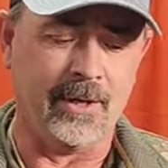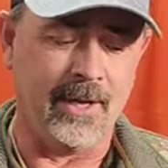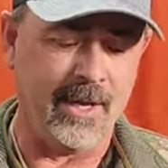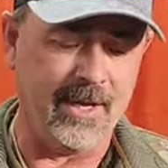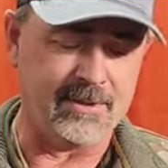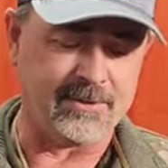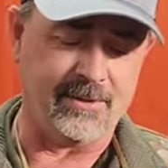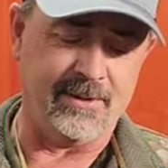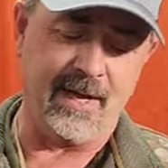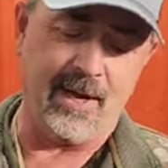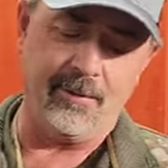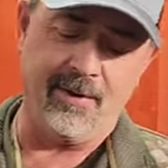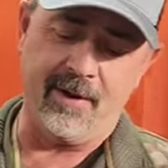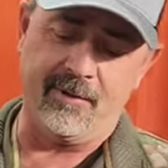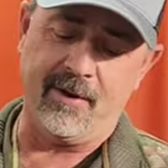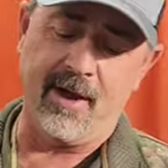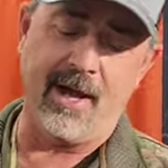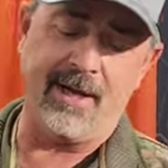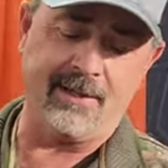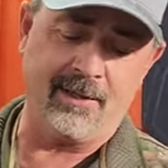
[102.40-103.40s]
Okay, so now we
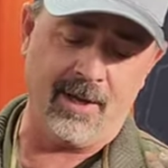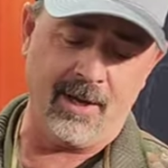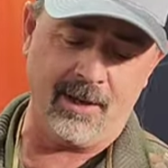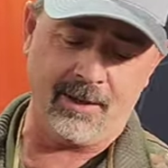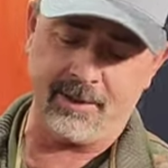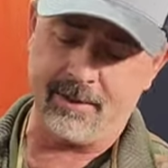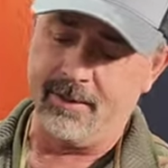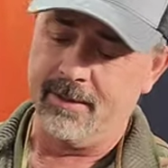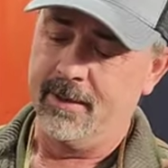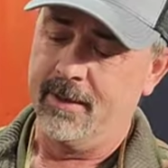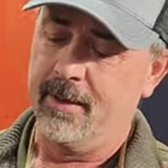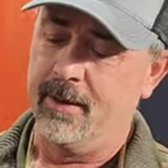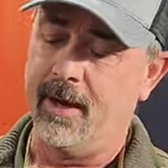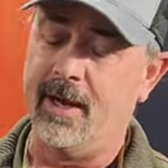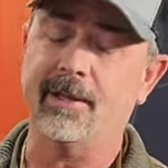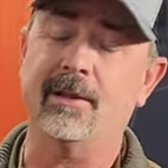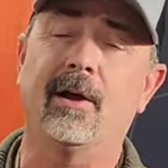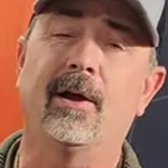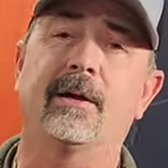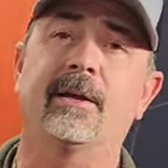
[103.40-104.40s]
have Hide Lock.
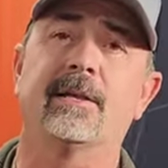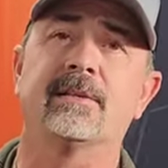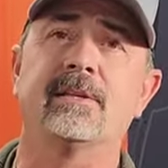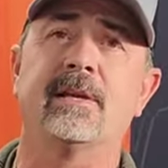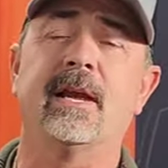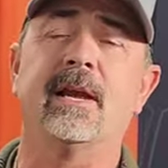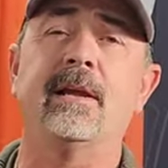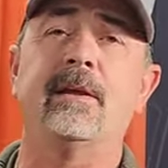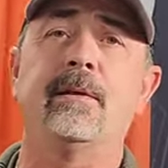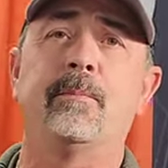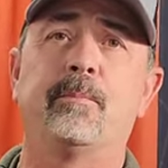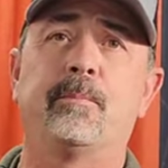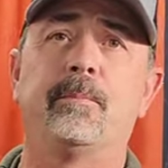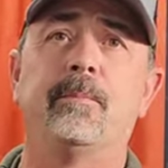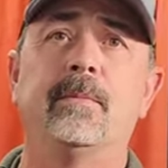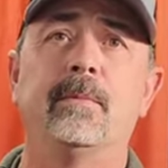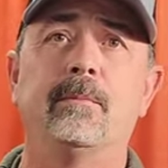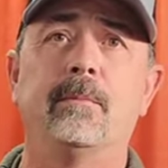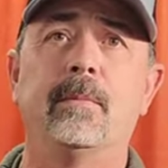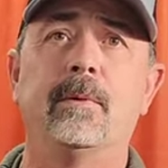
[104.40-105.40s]
Hide Lock is a
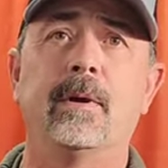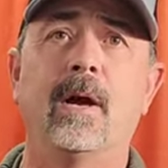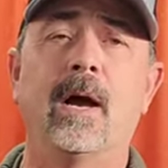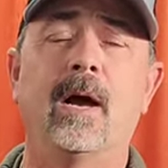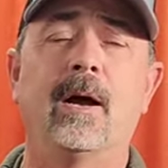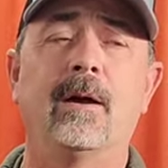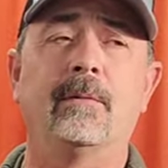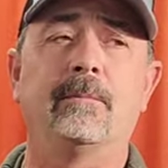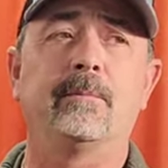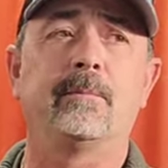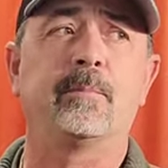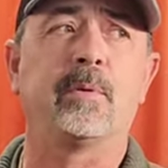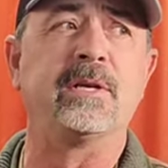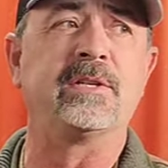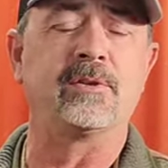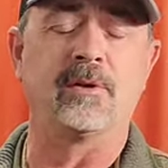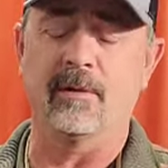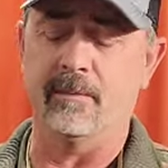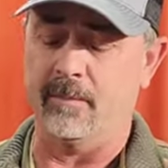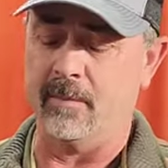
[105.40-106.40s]

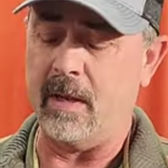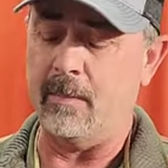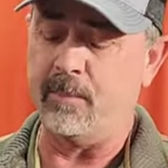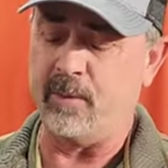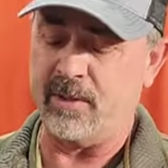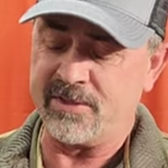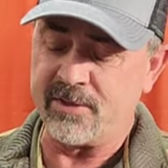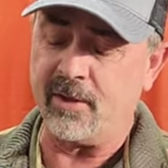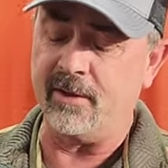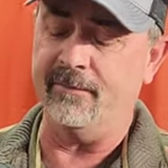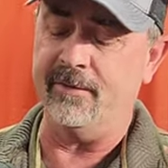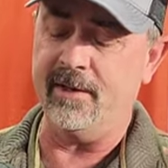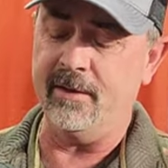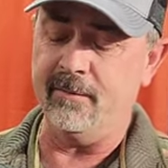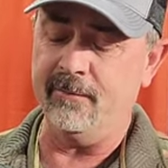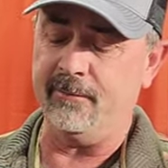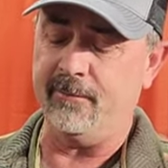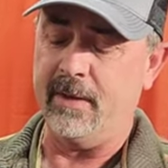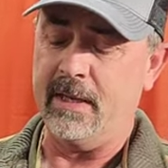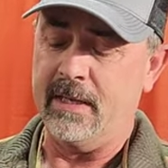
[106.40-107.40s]

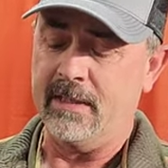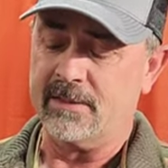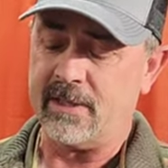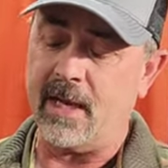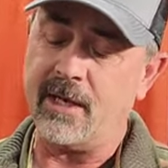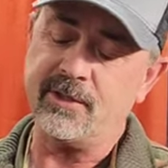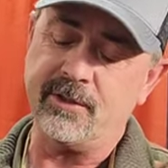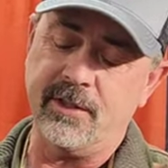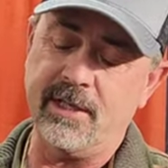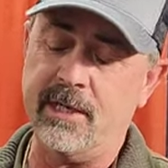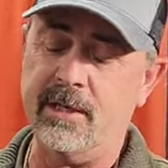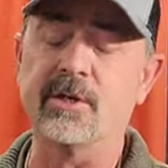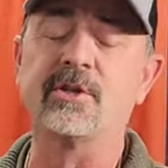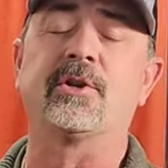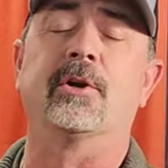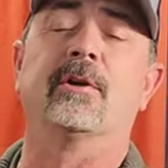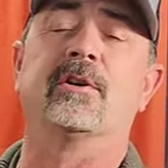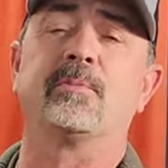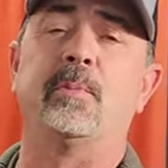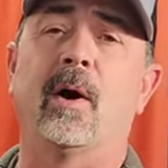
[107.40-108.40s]
preservative, it's actually an
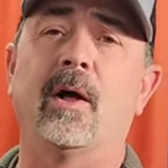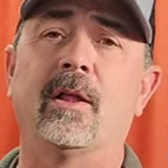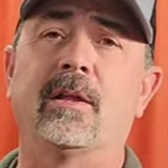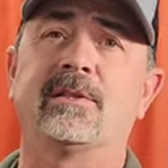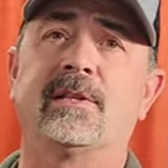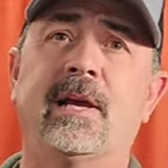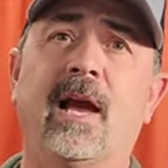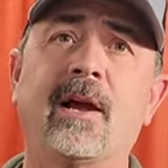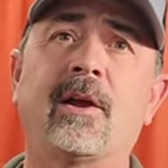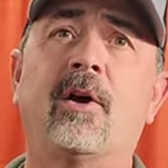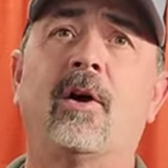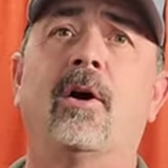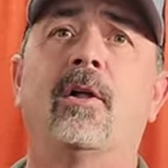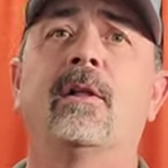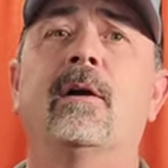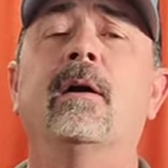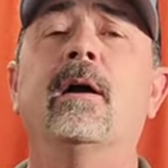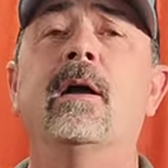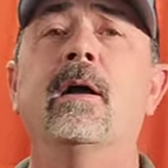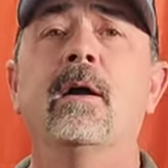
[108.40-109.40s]
insurance policy, I
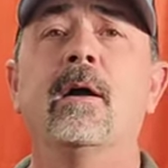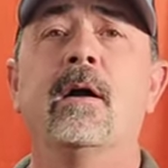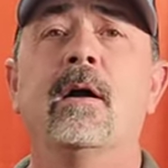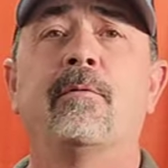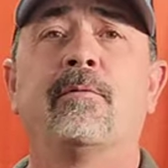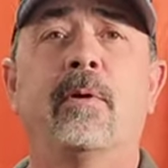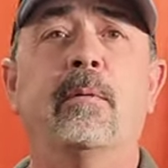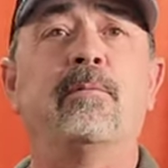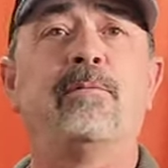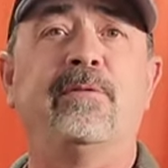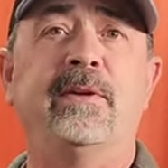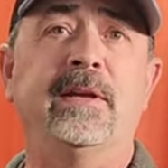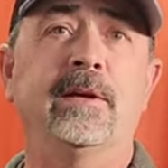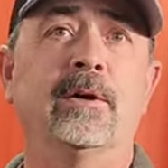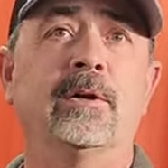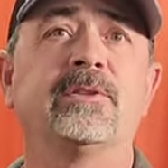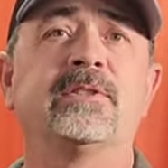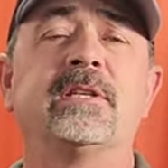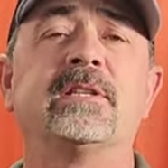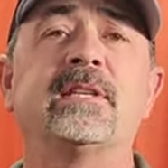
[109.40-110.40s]
call it. From
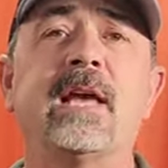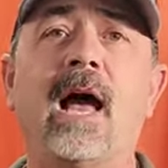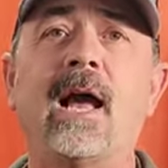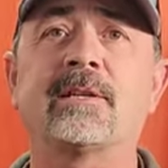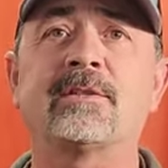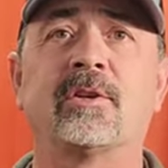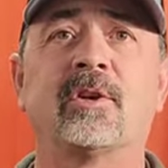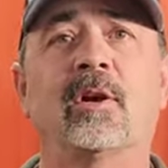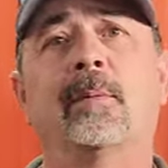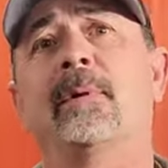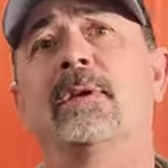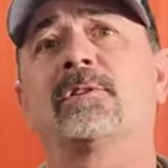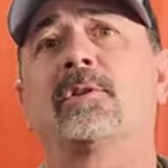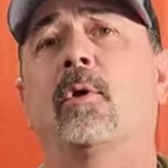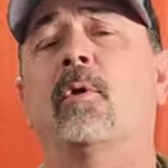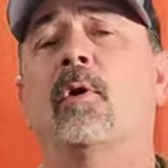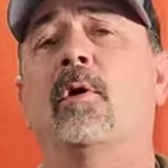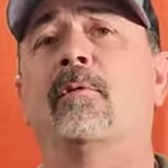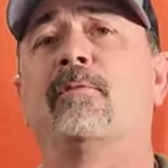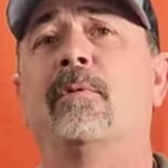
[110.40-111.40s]
field to taxidermist
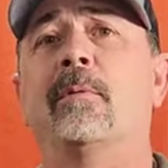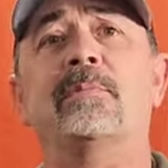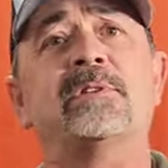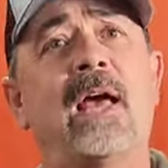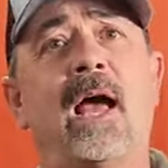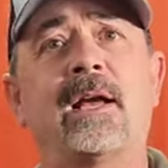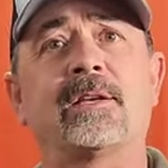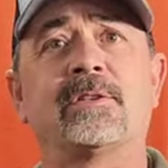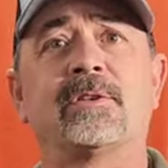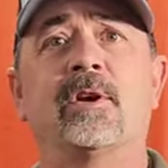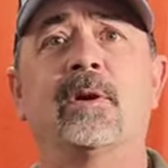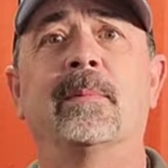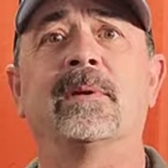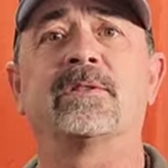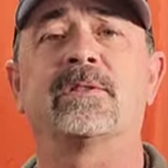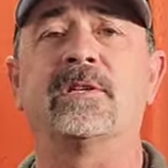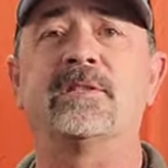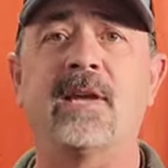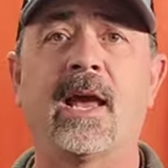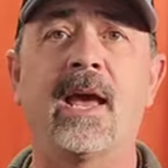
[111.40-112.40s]
or from
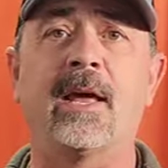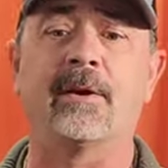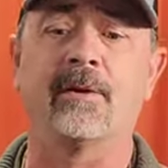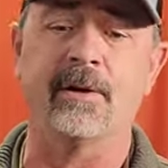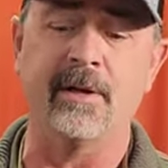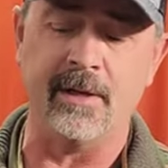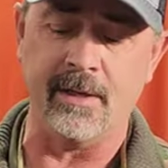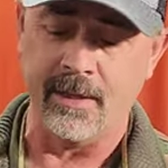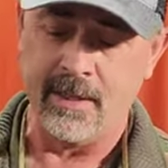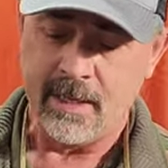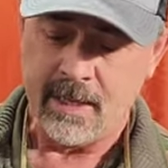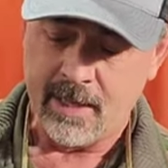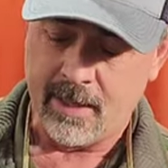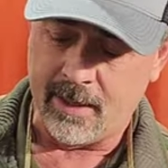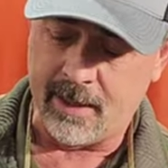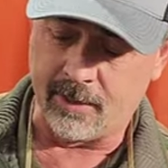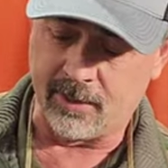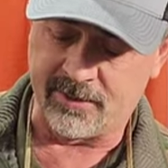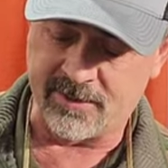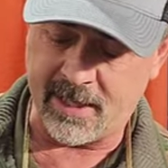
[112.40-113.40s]
taxidermist to tannery,
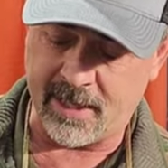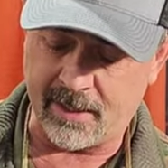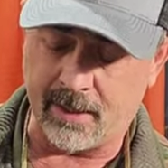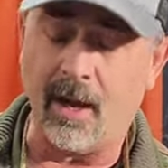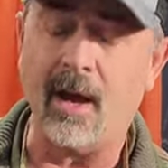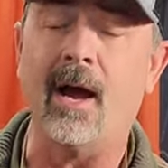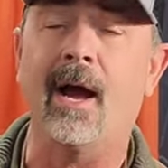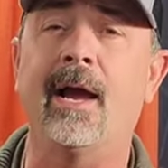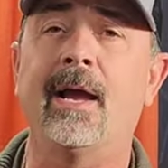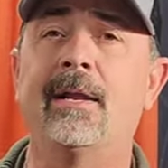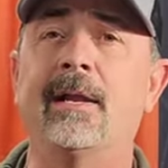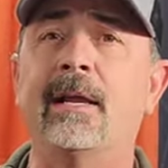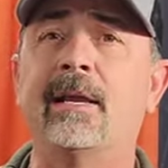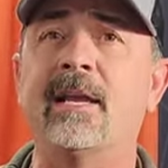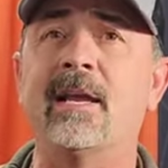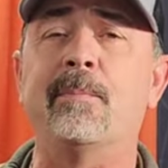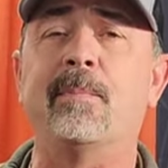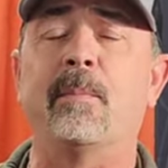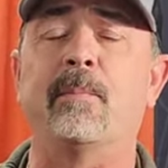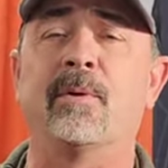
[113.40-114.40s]
it'll take a hide and
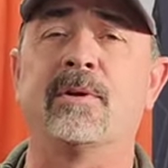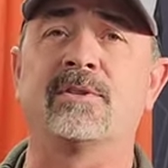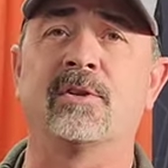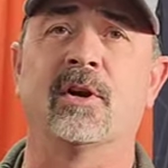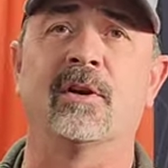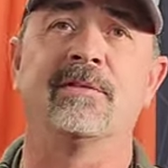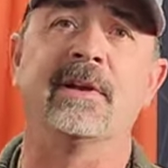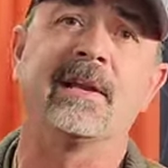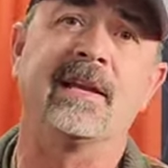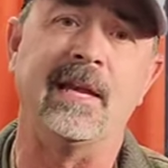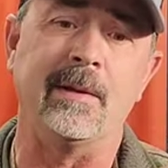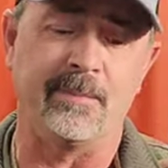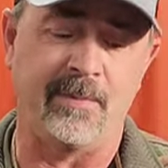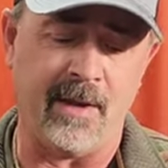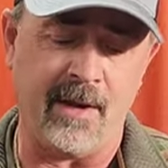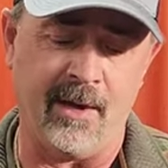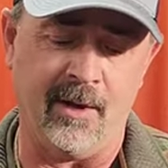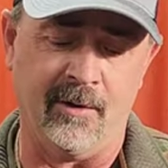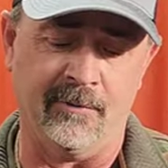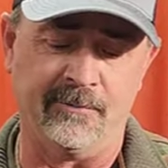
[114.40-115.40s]
keep it preserved to keep
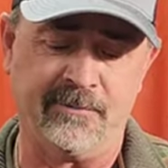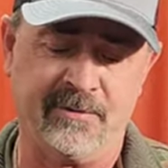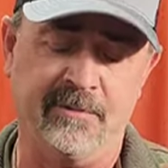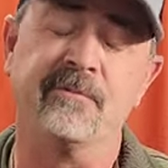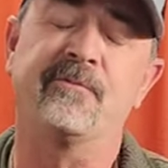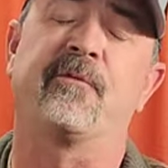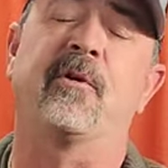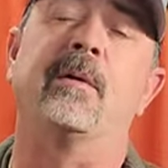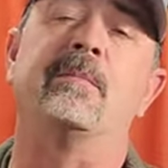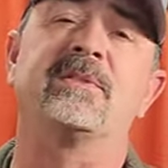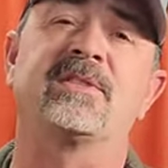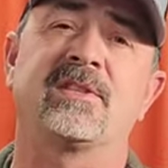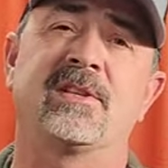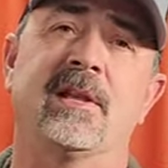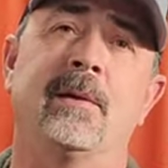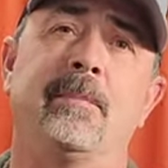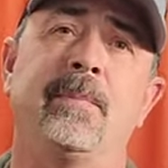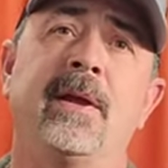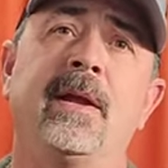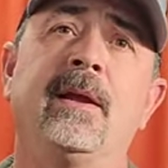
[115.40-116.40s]
the hair from
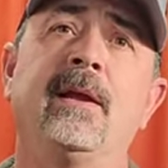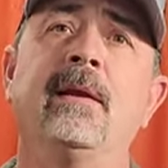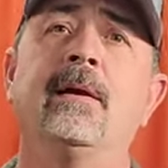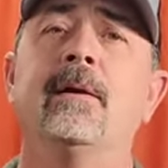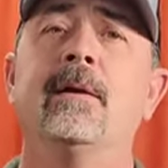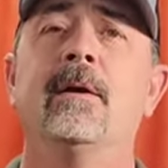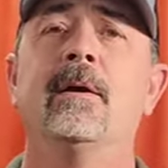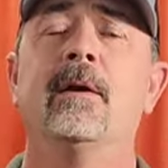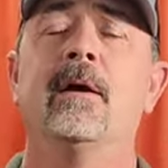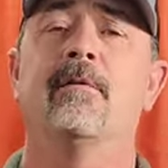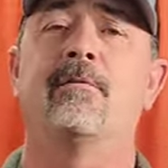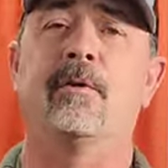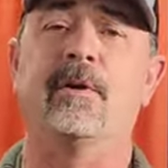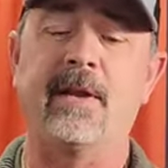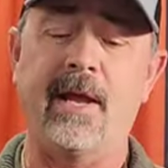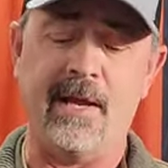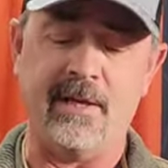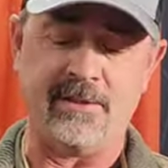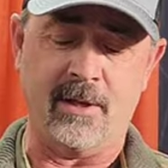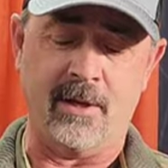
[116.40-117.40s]
slipping for
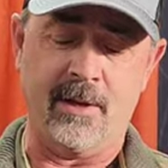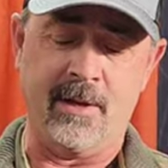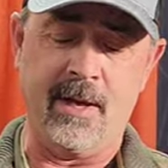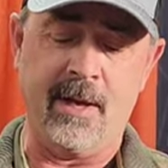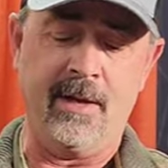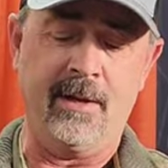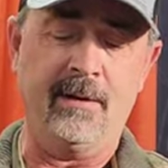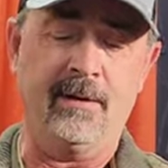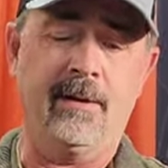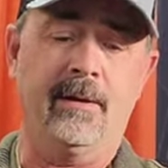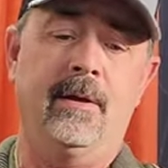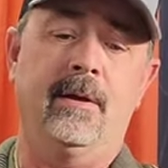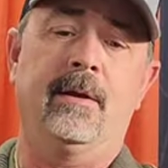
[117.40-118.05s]
days on end.